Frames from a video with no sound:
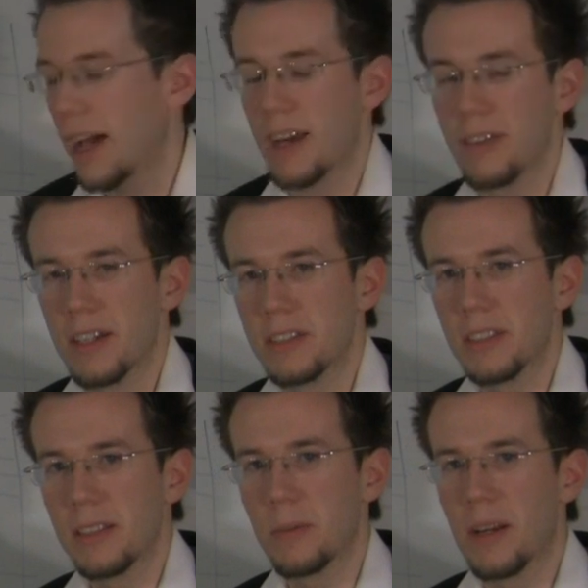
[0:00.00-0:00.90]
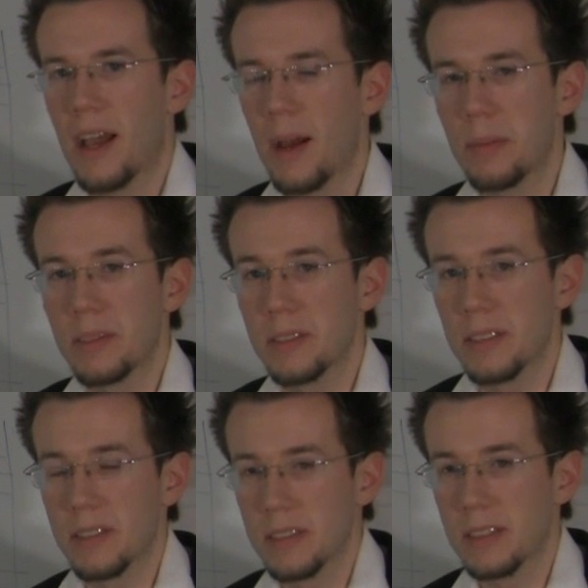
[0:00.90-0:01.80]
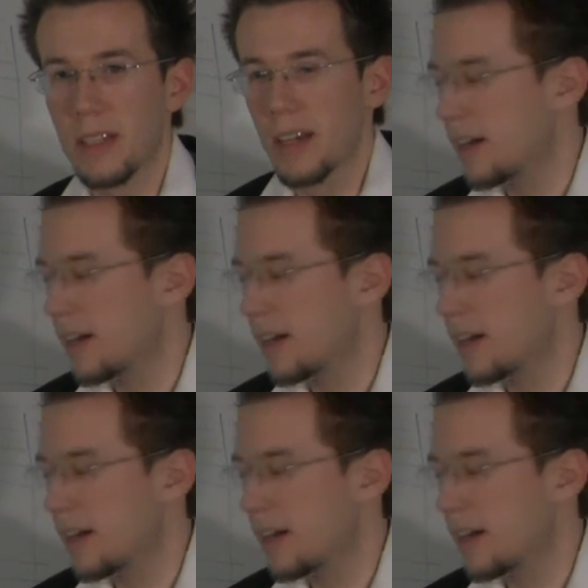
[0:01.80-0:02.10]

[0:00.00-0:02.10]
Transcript: and eventually what happens is